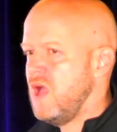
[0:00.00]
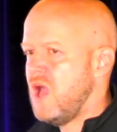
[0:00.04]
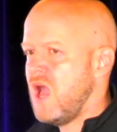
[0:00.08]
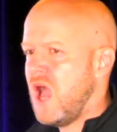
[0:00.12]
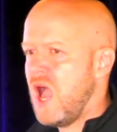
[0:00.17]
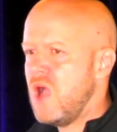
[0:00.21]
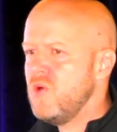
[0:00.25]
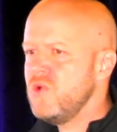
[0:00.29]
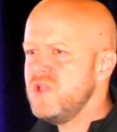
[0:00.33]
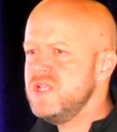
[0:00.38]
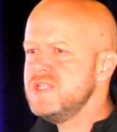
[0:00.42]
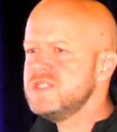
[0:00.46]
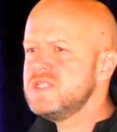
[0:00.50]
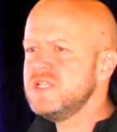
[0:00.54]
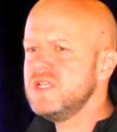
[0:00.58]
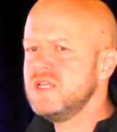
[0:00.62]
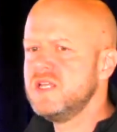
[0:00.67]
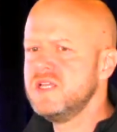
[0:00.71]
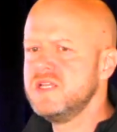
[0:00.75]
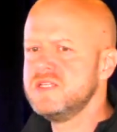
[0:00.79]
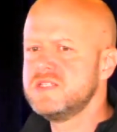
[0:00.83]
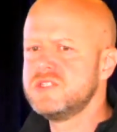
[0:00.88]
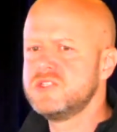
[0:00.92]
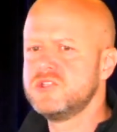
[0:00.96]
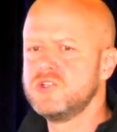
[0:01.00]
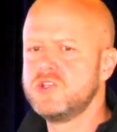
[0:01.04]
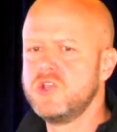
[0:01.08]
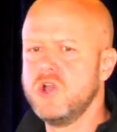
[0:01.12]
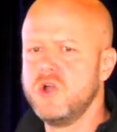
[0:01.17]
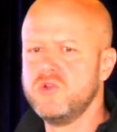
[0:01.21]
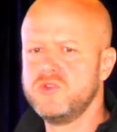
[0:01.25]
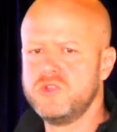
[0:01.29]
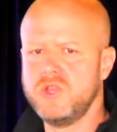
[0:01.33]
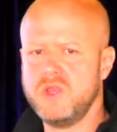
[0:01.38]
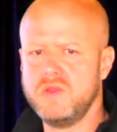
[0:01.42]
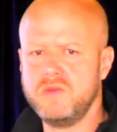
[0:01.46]
How easy it is to
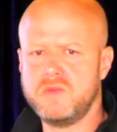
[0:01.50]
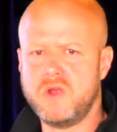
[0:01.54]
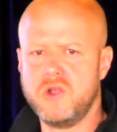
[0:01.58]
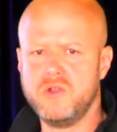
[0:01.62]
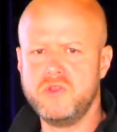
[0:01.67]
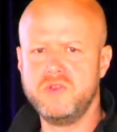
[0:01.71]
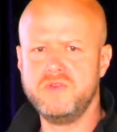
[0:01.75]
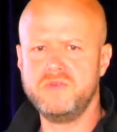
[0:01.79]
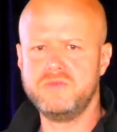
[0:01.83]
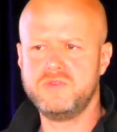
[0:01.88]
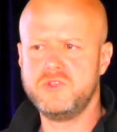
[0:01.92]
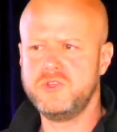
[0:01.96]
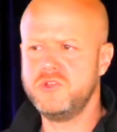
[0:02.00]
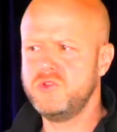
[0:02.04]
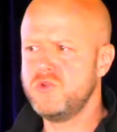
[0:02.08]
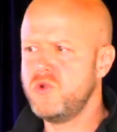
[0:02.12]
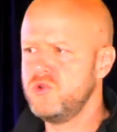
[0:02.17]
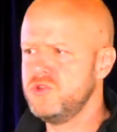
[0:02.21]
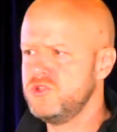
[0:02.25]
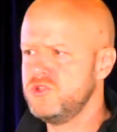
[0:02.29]
go, do